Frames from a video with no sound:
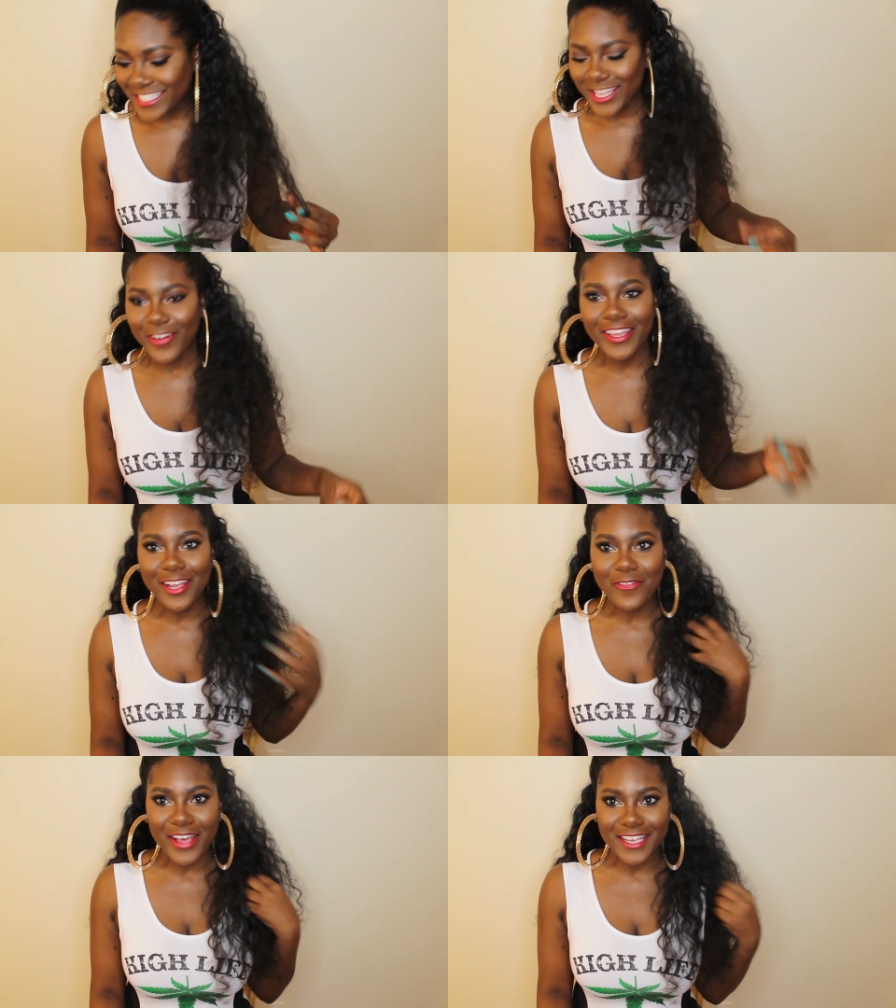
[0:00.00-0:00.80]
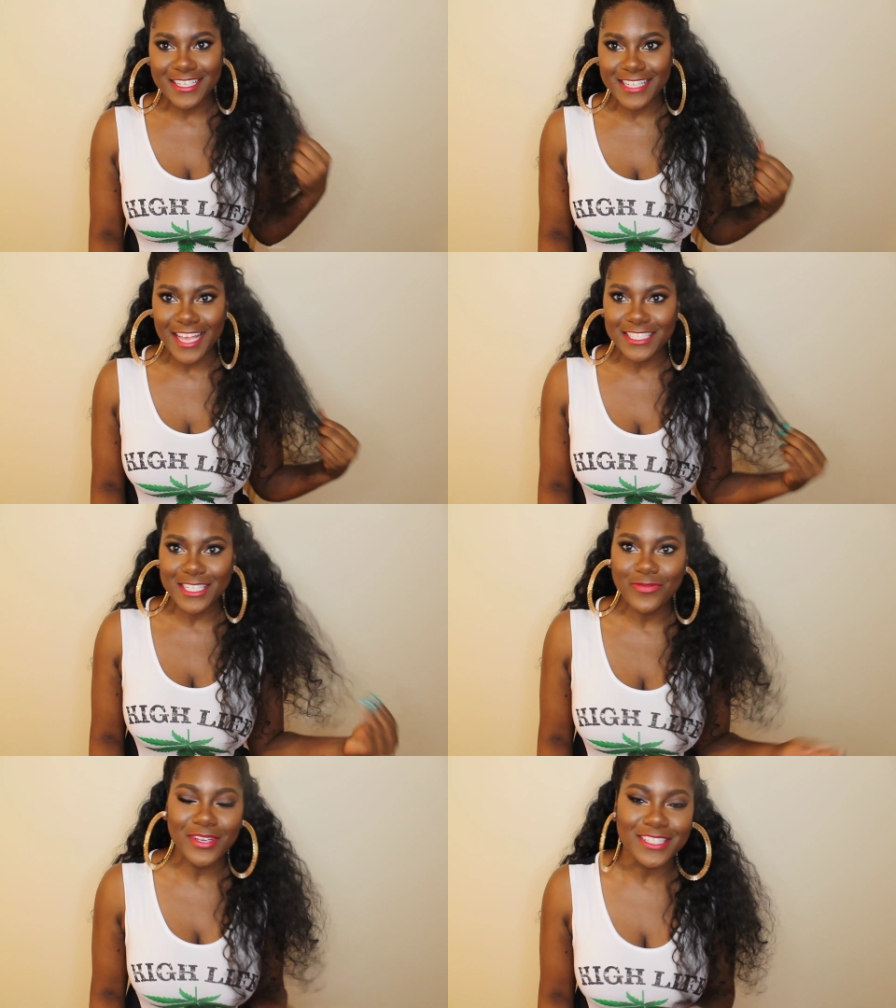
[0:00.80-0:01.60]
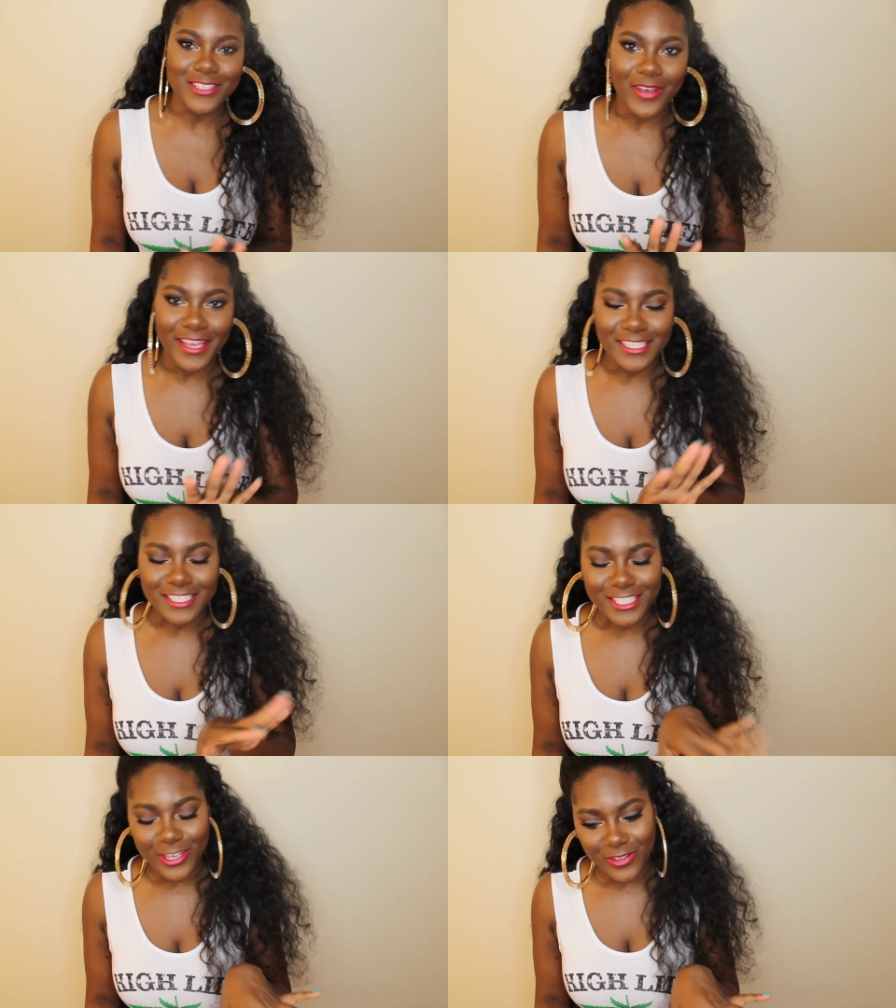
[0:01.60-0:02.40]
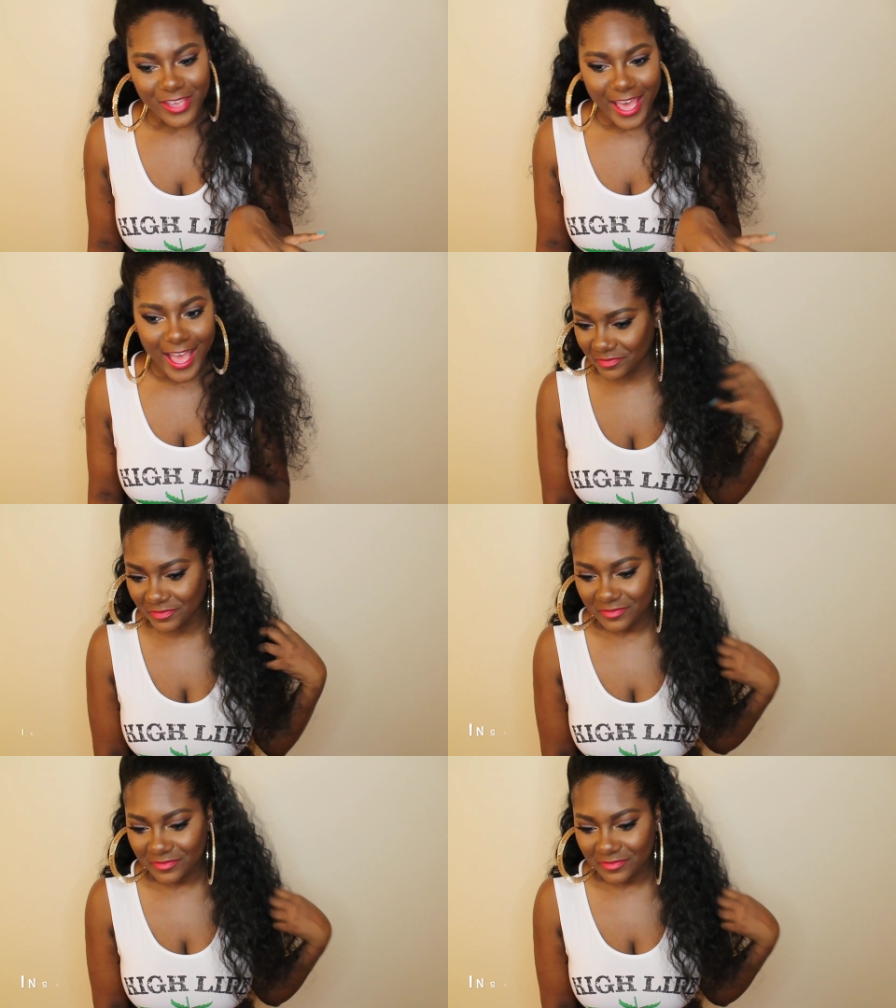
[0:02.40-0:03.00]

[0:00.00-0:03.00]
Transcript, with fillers: so anyways, I just wanted to go ahead and show you guys.